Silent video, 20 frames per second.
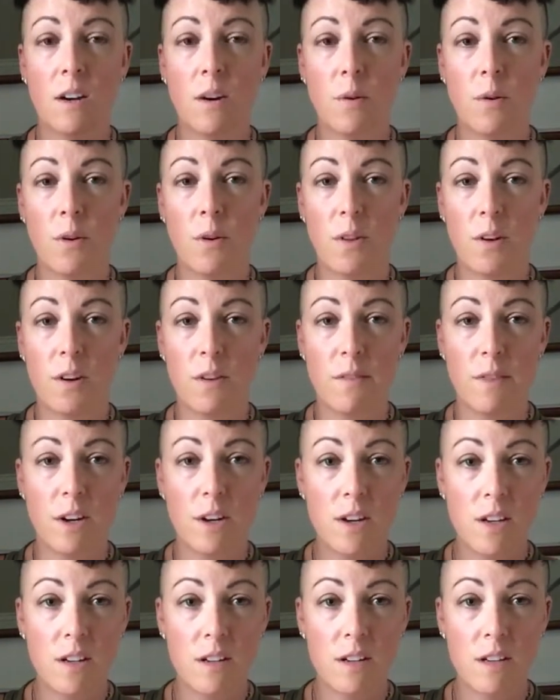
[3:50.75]
or they're a
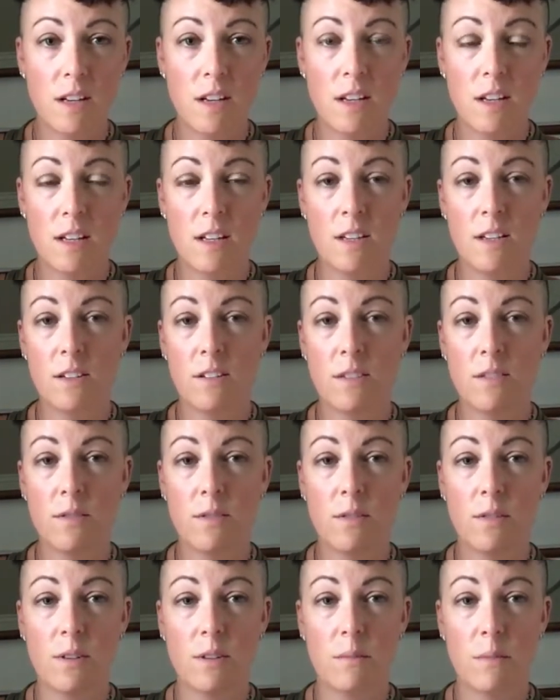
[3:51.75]
very young kitten,
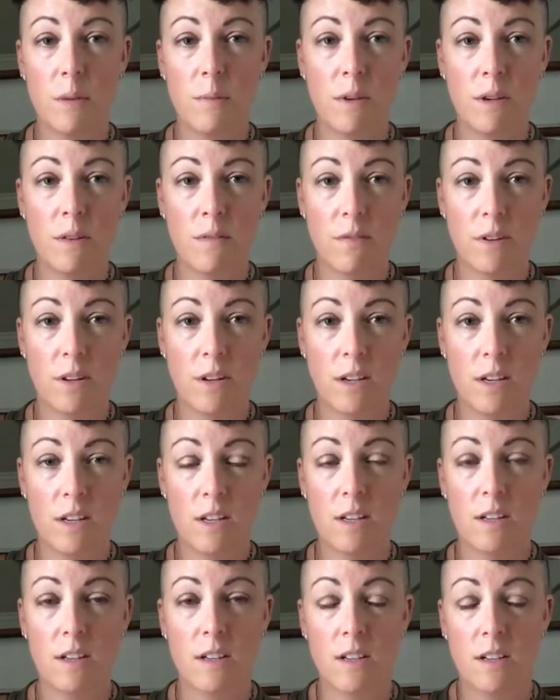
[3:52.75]
or maybe a
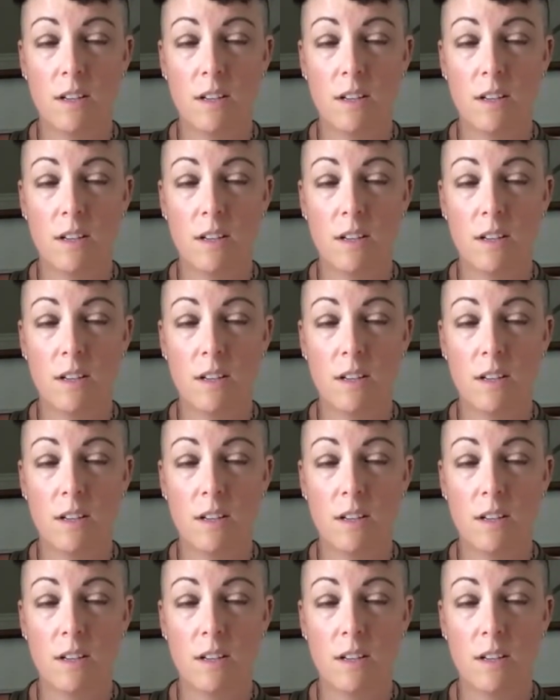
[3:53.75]
very